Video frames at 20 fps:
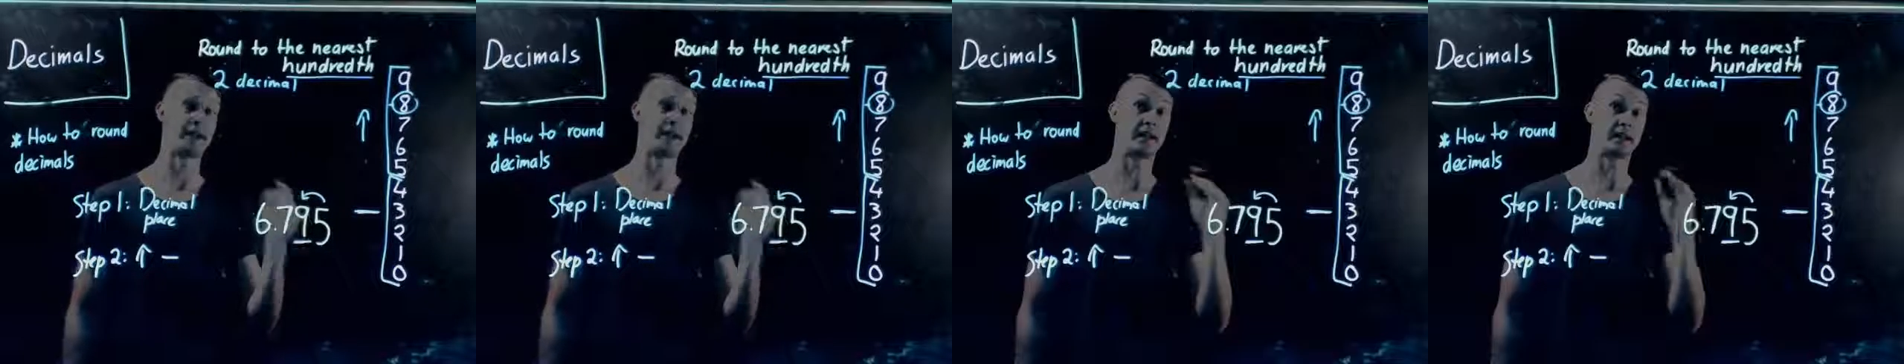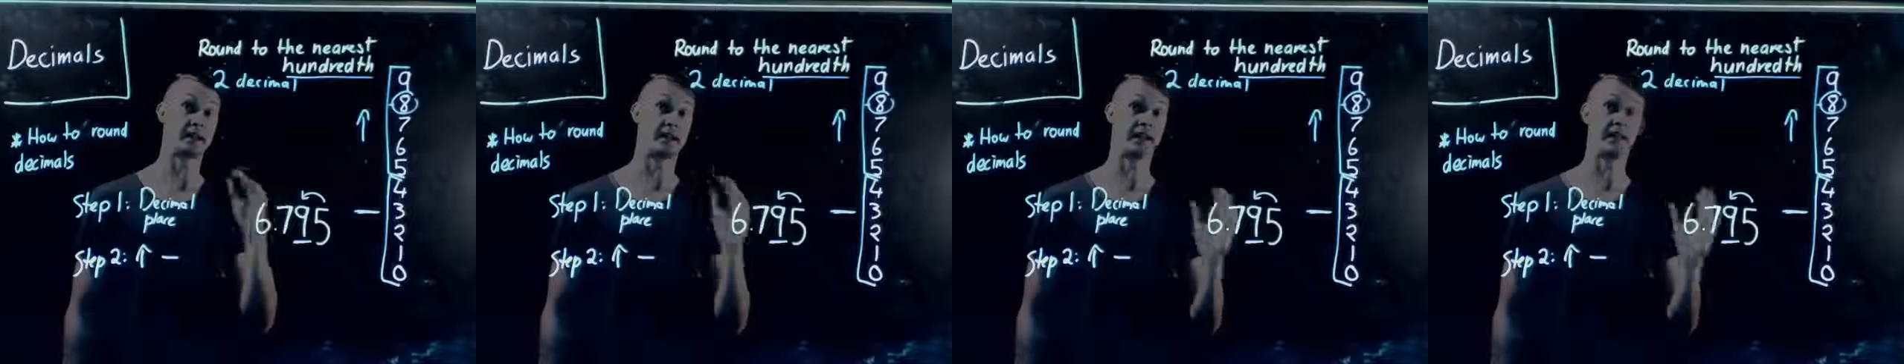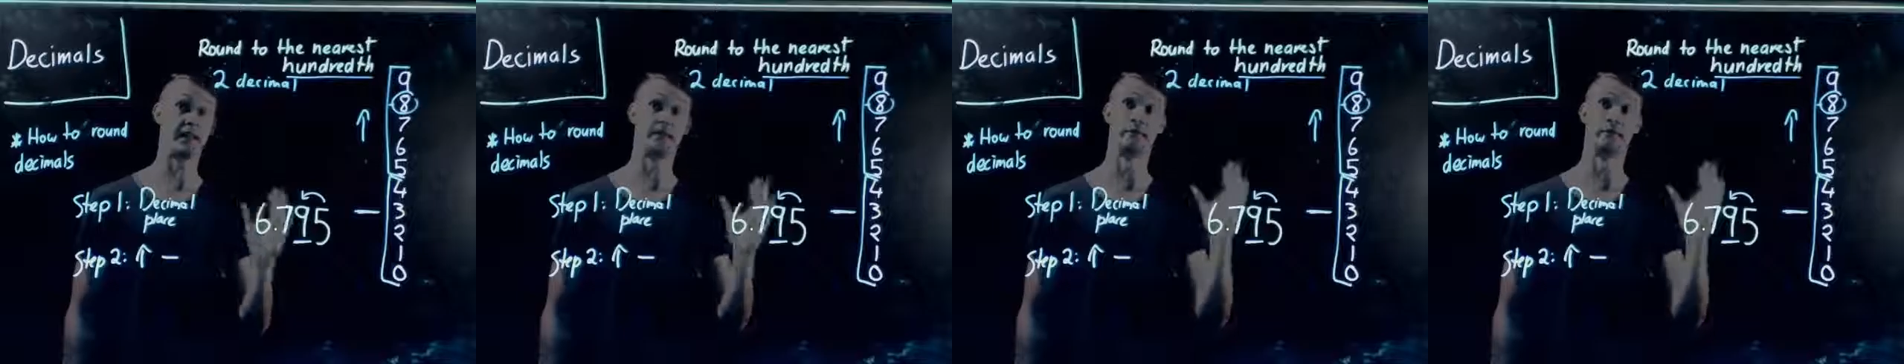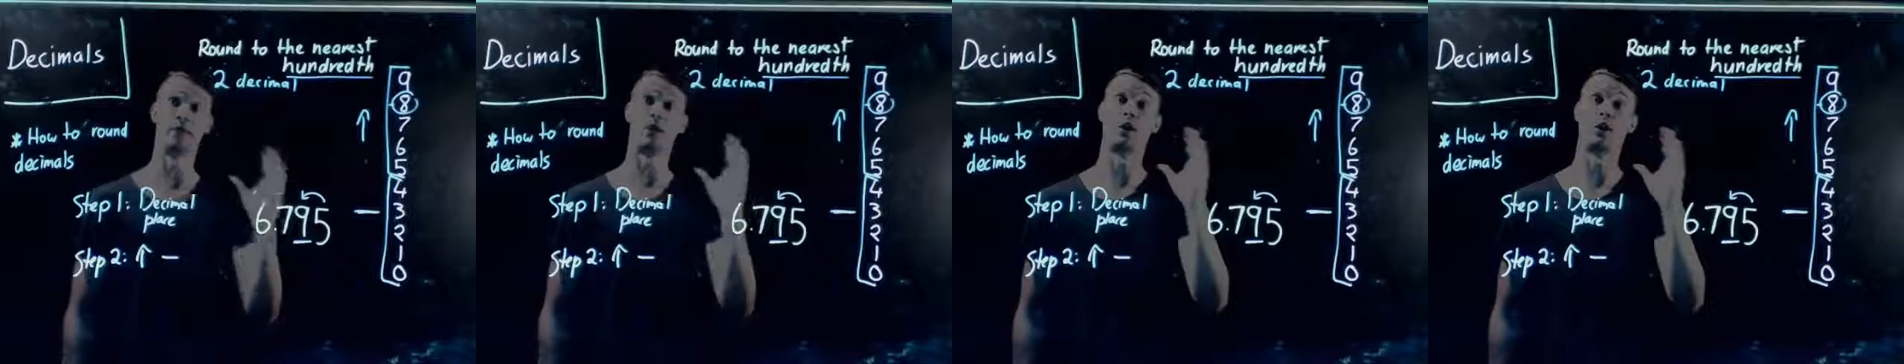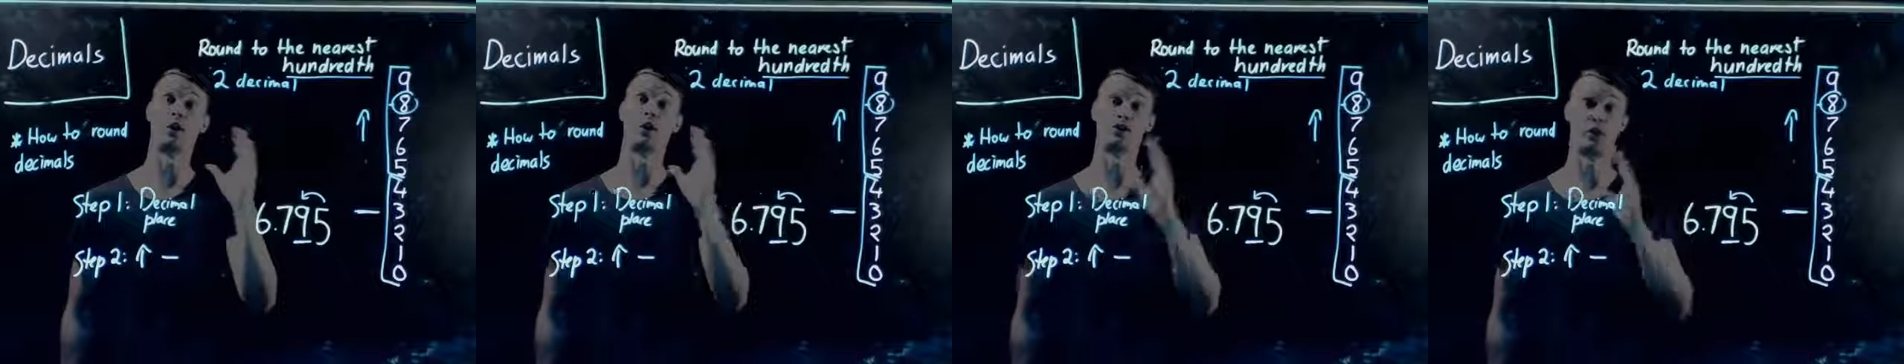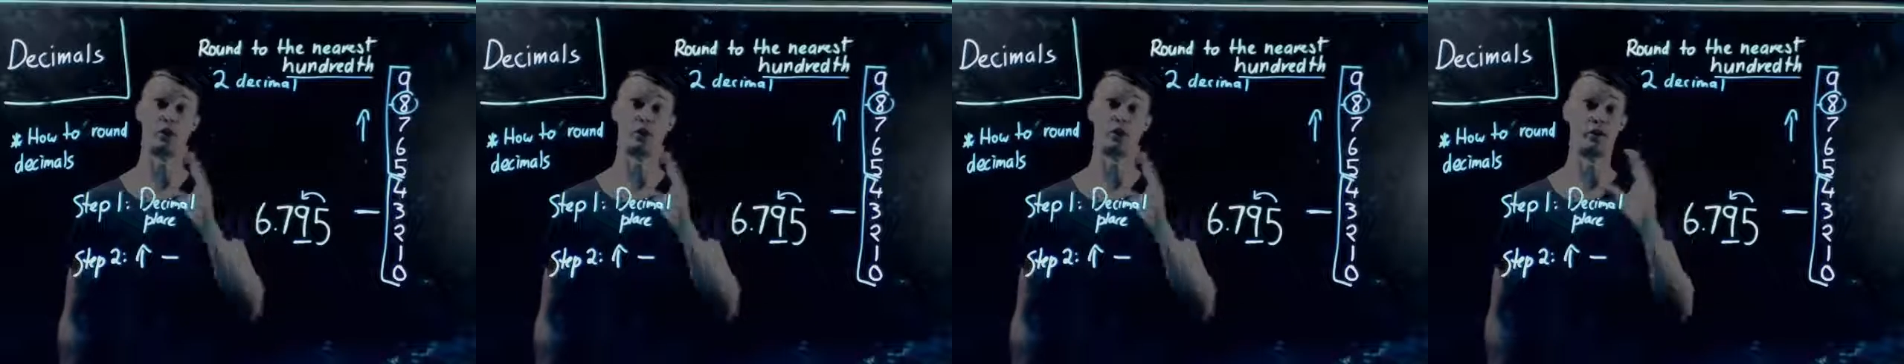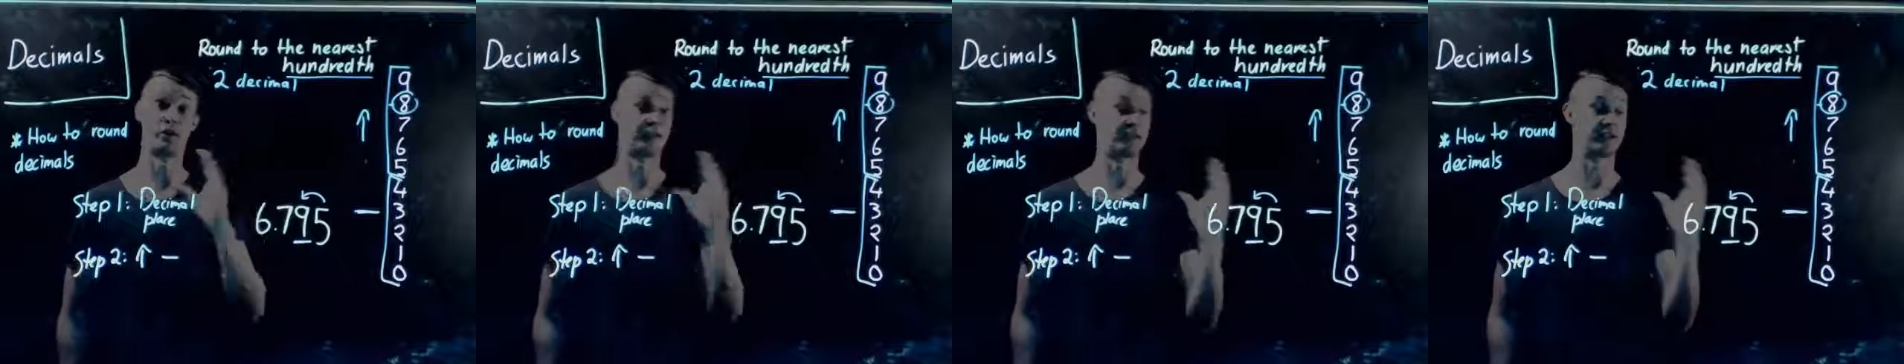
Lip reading: it then follows on,